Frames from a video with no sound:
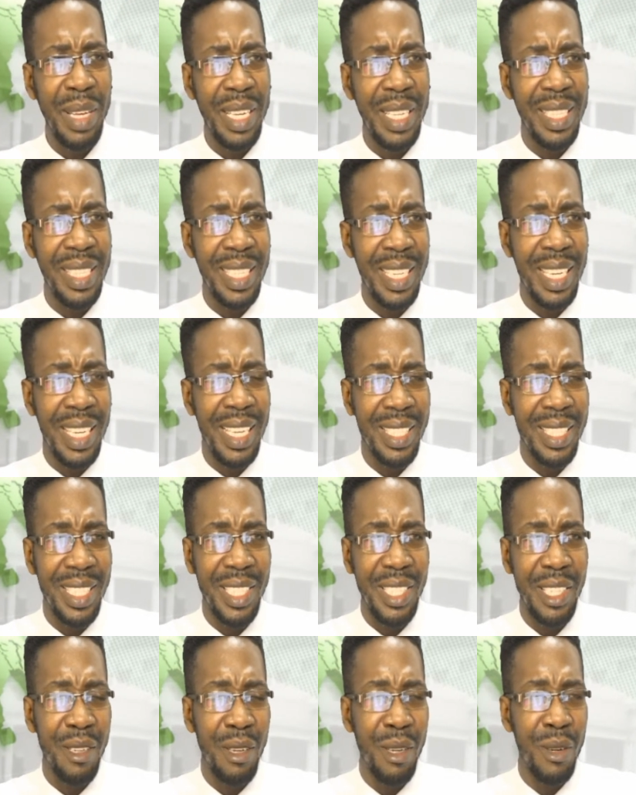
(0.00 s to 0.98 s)
Gail
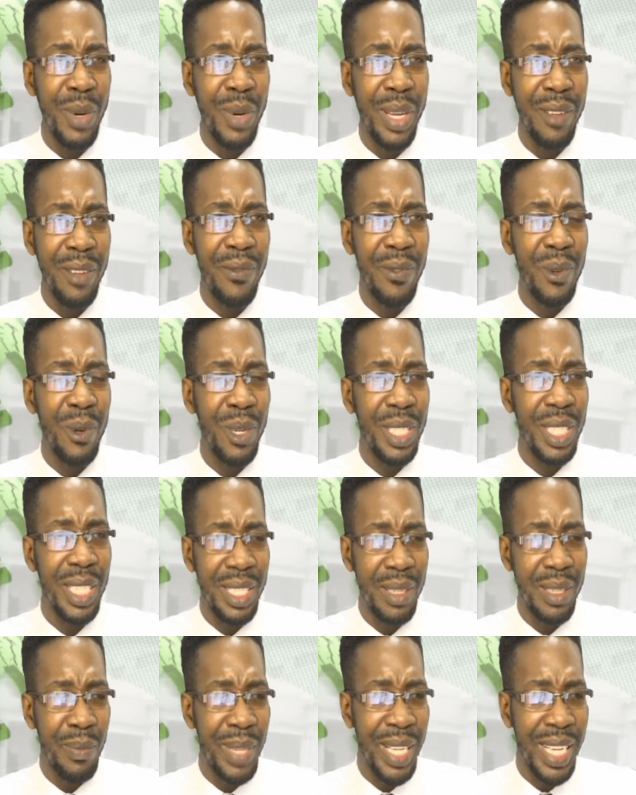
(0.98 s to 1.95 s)
Teixeira. Well, of course, it's a
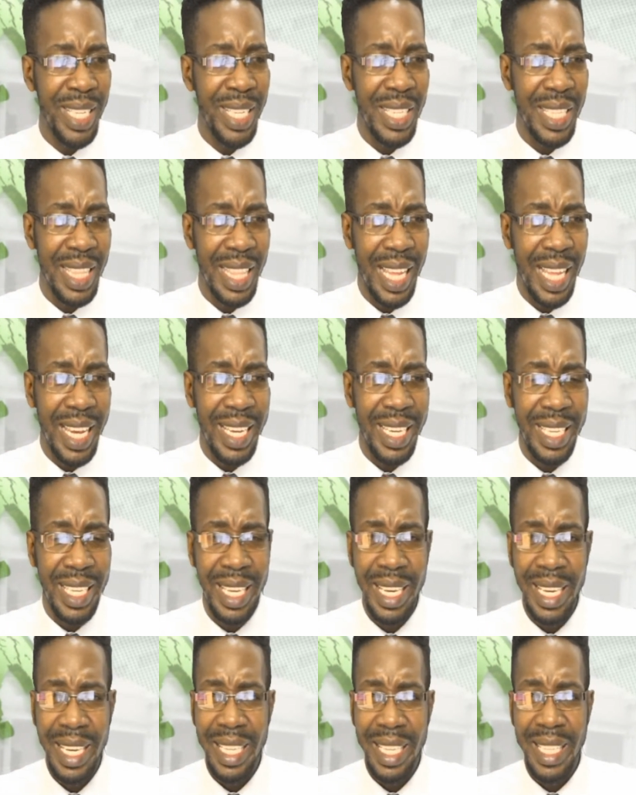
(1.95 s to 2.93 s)
blatant lie.
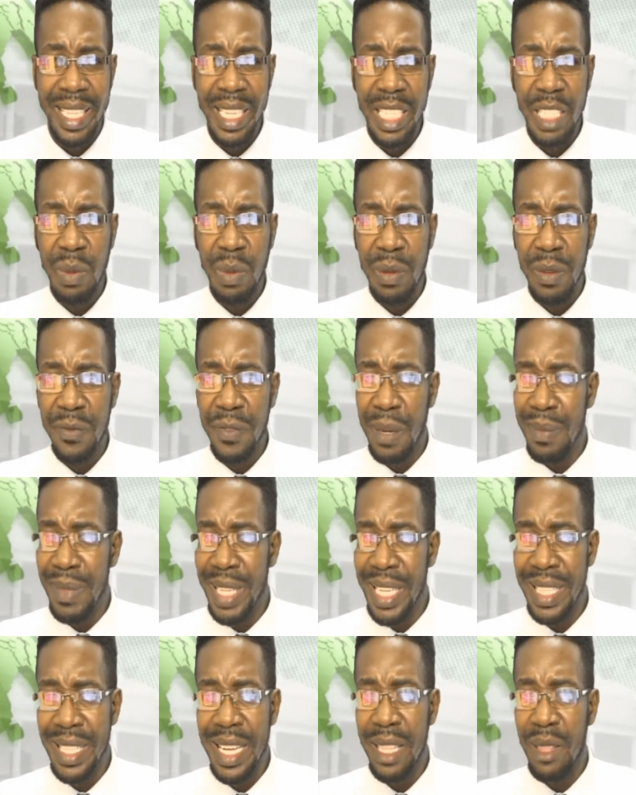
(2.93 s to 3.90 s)
These people from
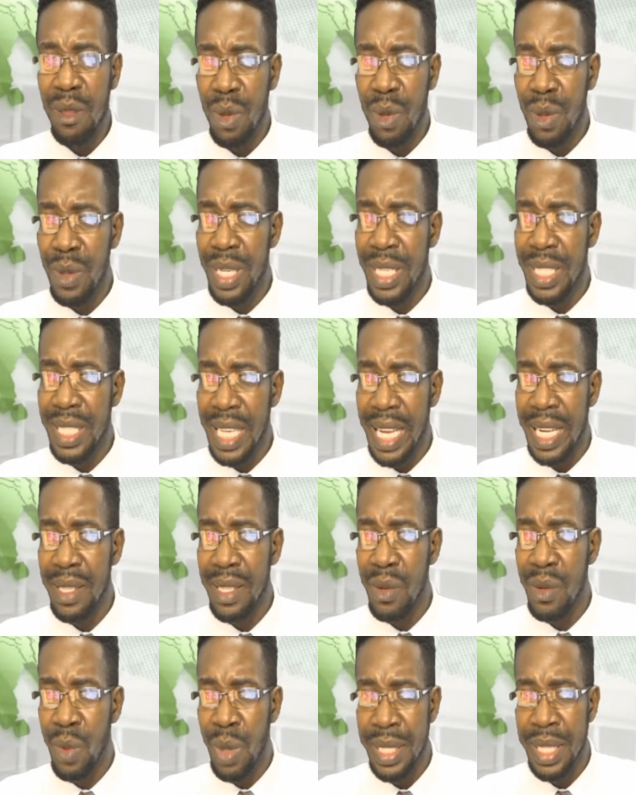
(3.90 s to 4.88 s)
Linden know exactly
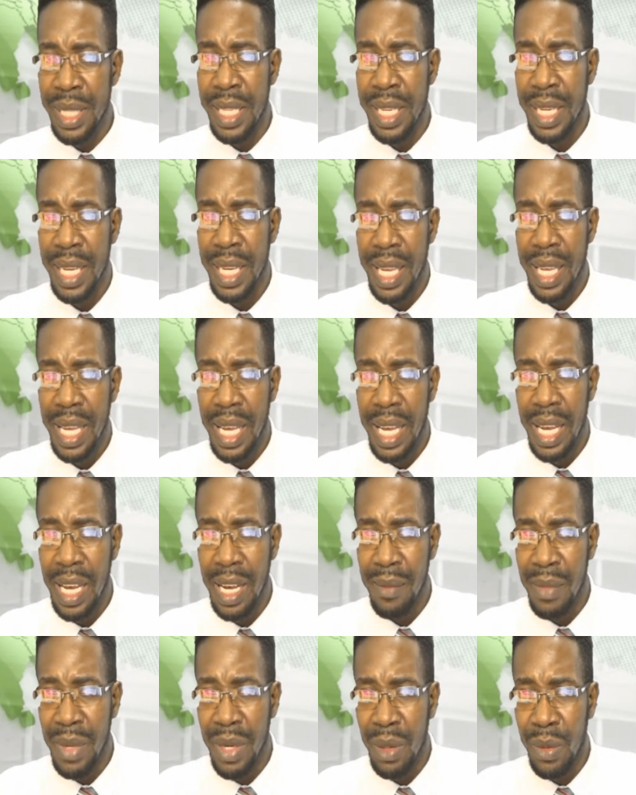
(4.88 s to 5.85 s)
what
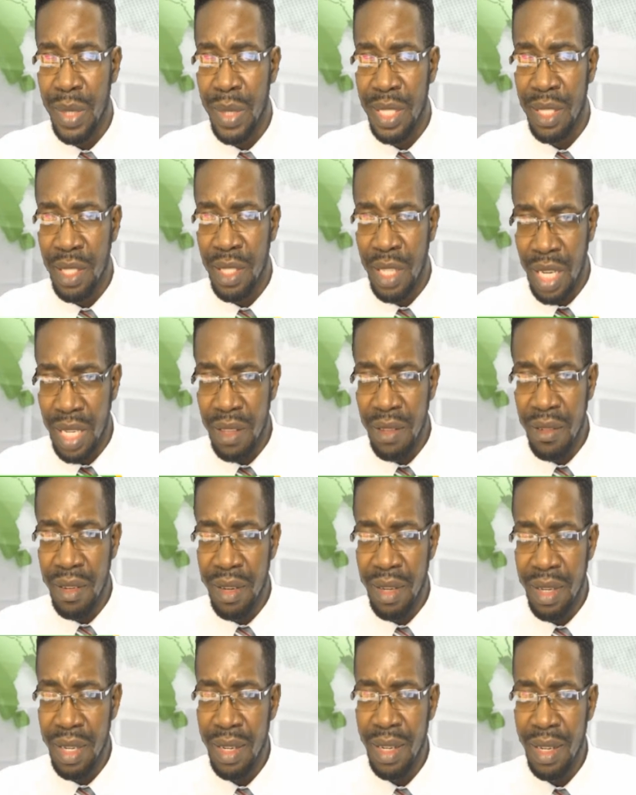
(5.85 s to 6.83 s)
was done
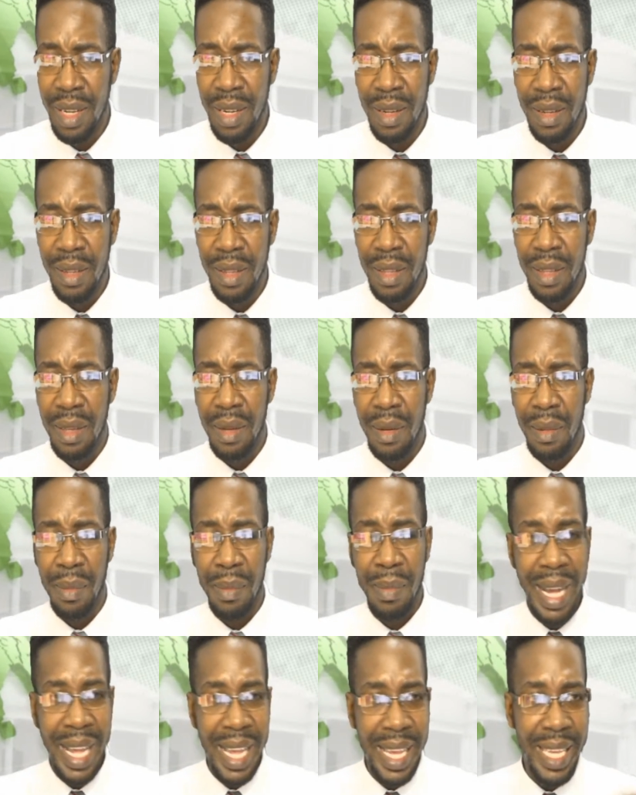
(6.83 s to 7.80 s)

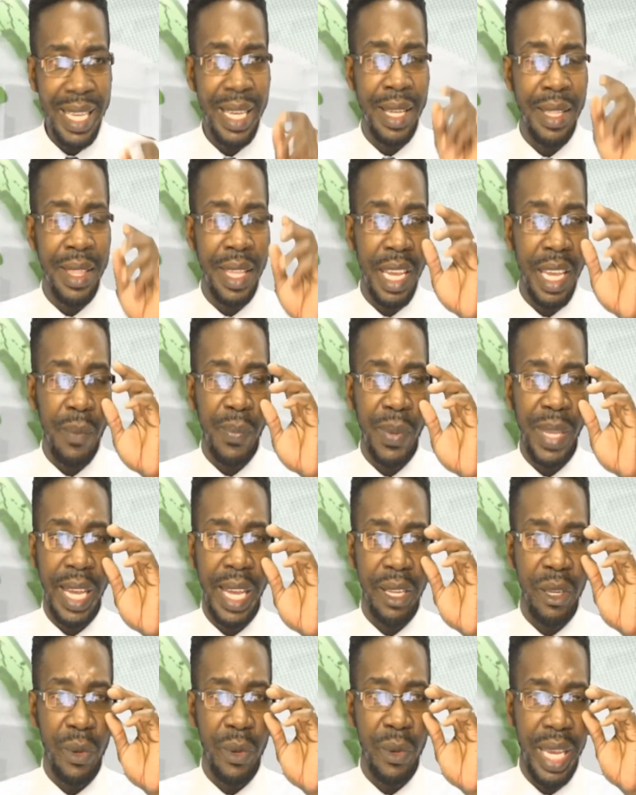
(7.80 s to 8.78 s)
by the
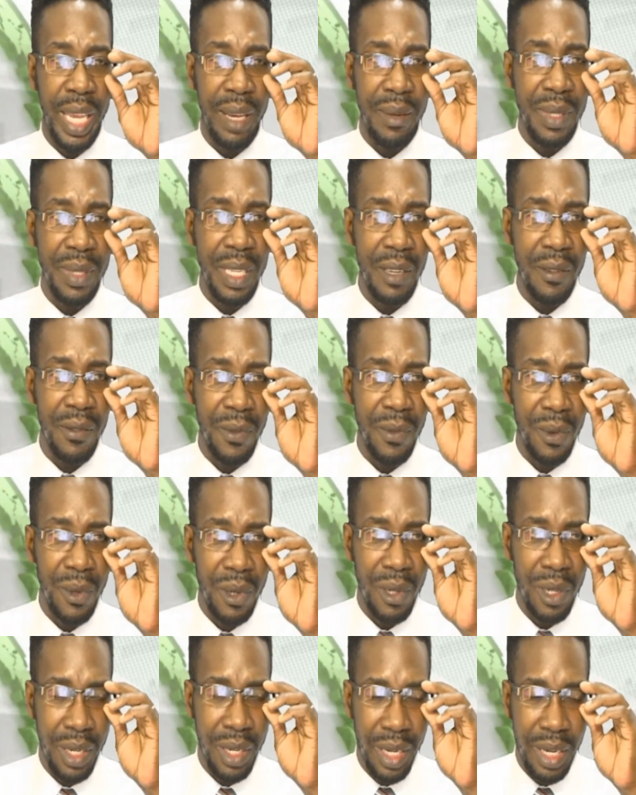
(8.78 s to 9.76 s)
APNU AFC
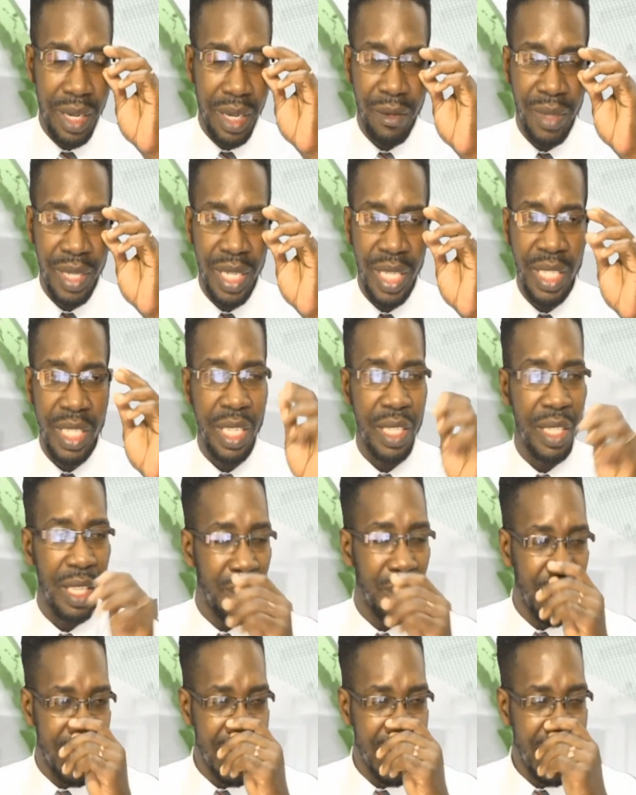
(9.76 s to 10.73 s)
for region
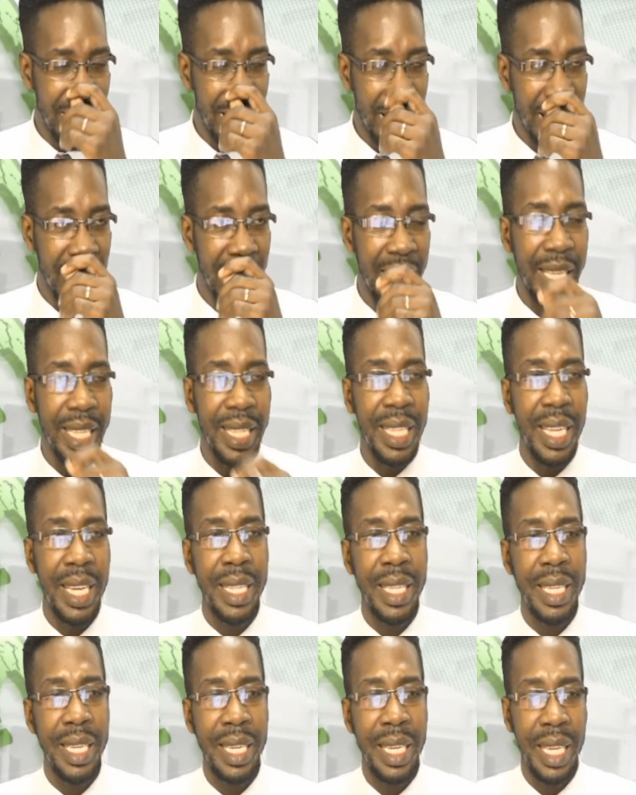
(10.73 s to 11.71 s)
number 10 and
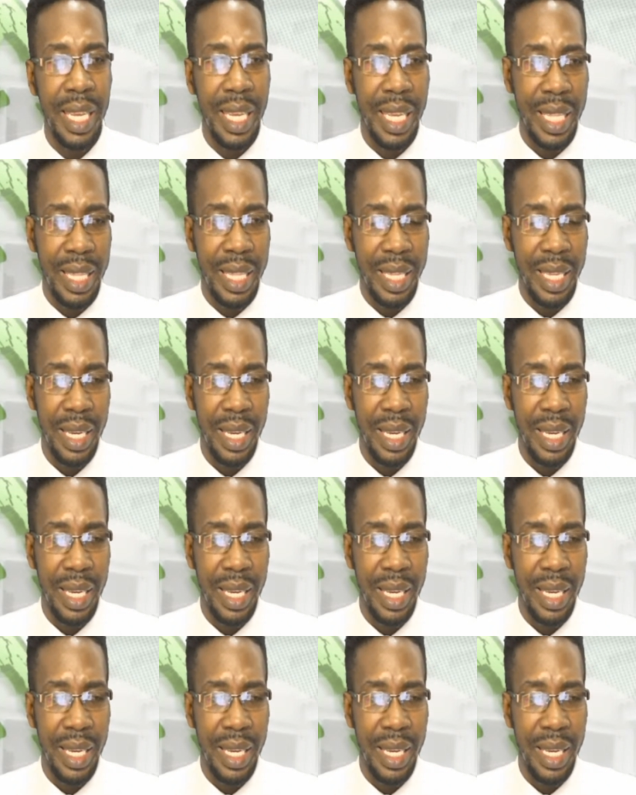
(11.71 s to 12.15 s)
Linden in